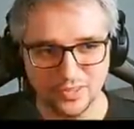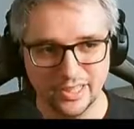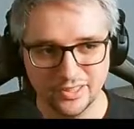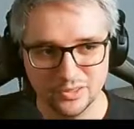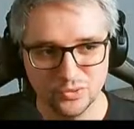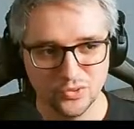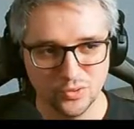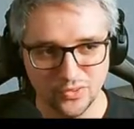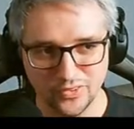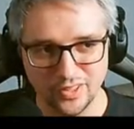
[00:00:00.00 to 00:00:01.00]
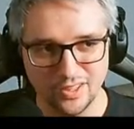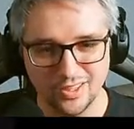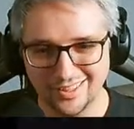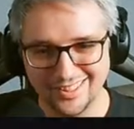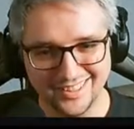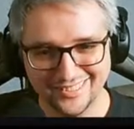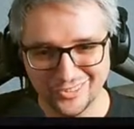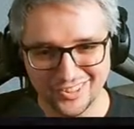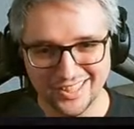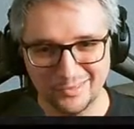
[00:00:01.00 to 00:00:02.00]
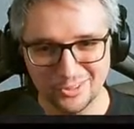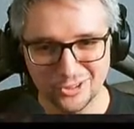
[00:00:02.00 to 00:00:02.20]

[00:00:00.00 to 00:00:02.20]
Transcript: or nine years old. It's not a game